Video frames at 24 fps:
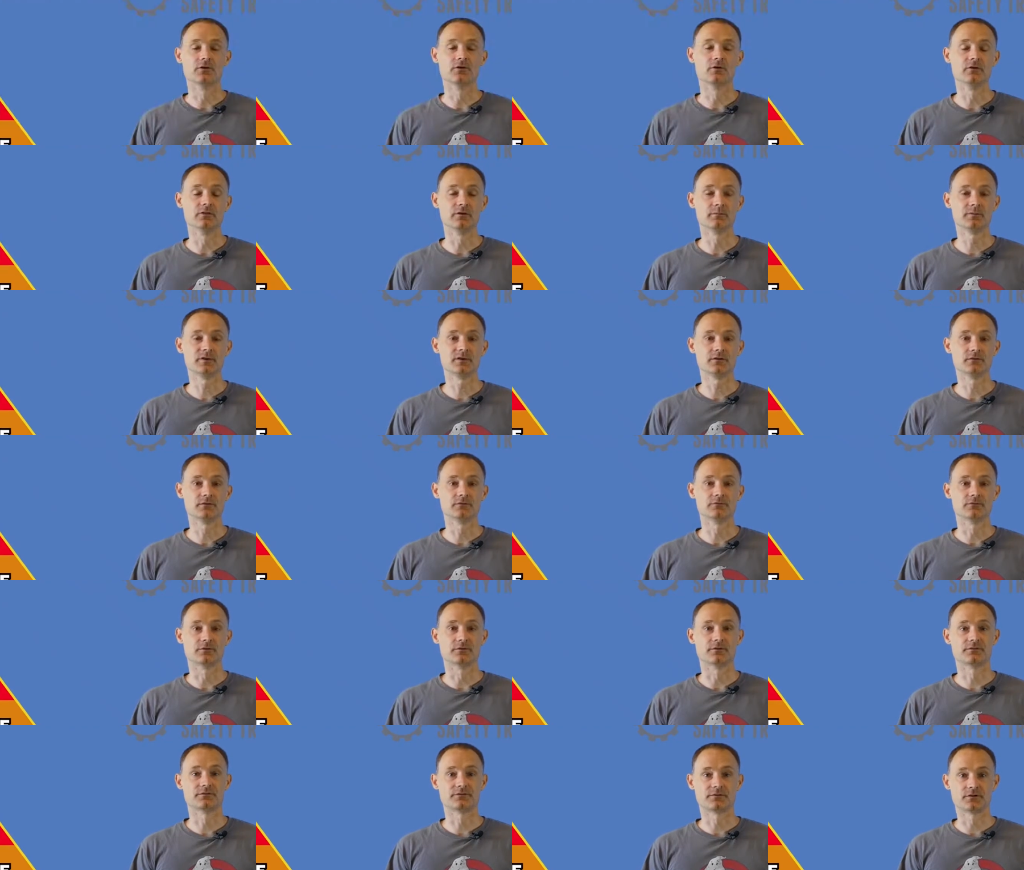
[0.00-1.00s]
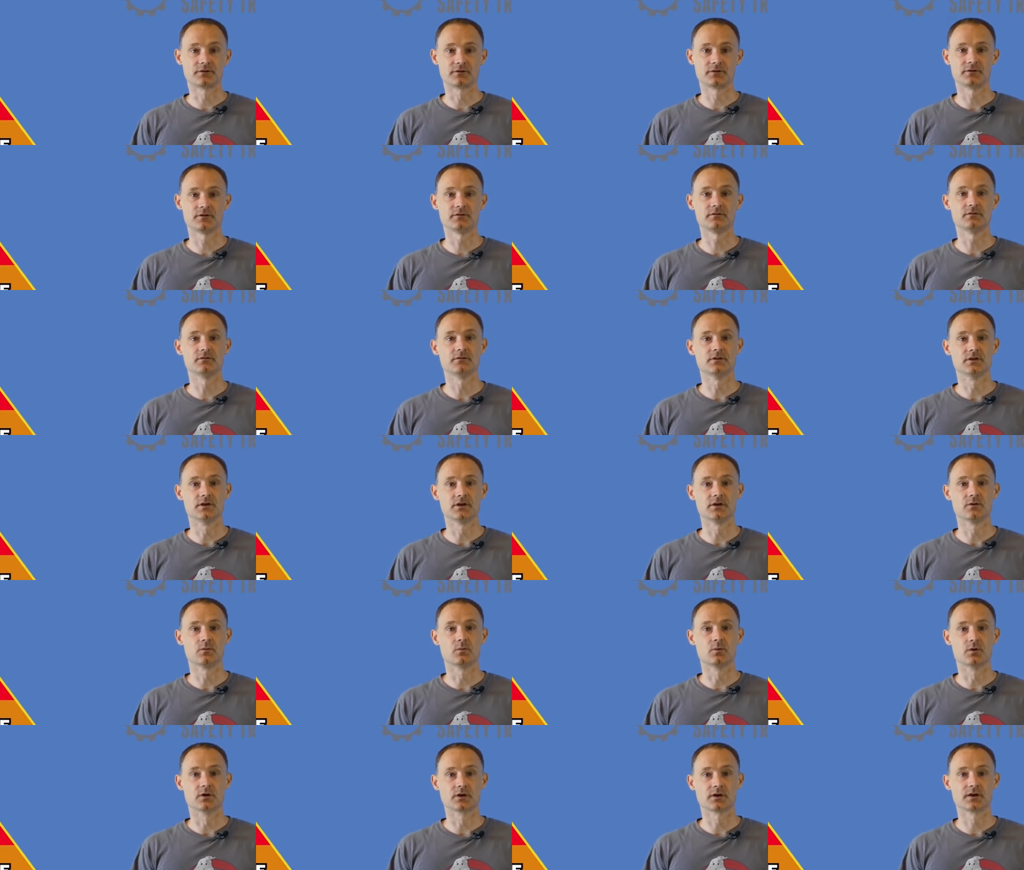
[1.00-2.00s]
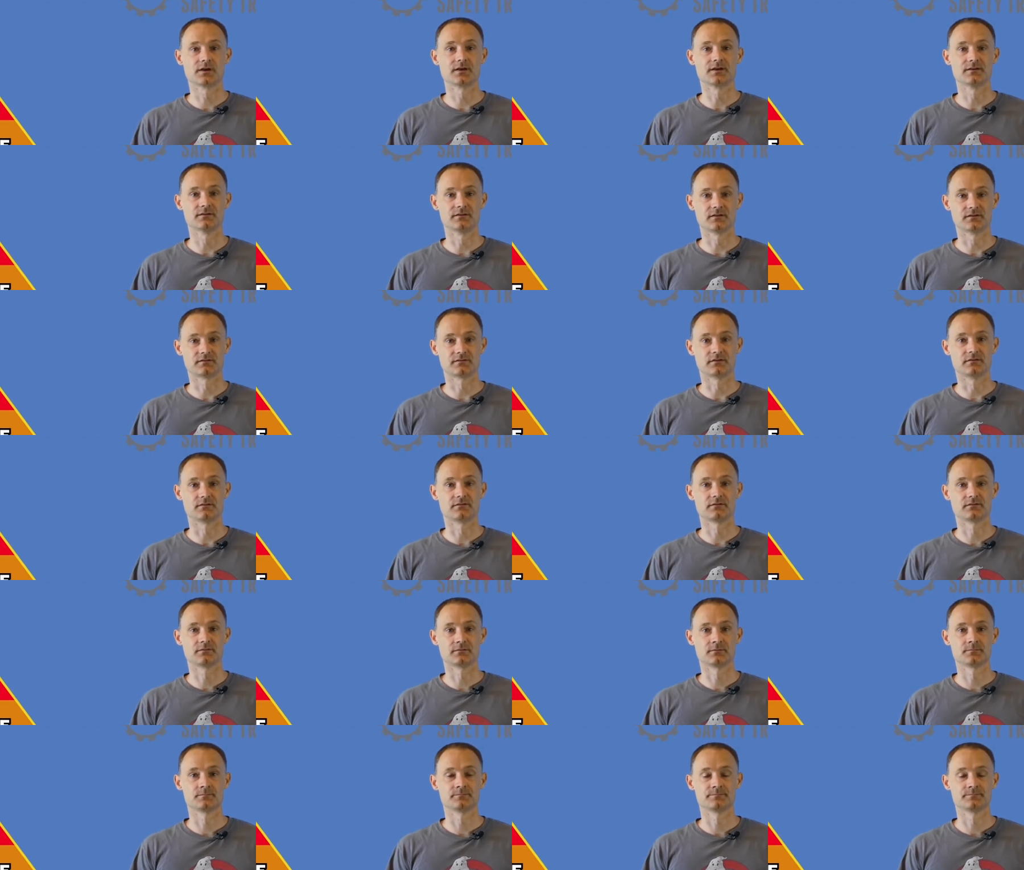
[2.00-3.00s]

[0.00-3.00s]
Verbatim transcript: only be used for certain unique work conditions.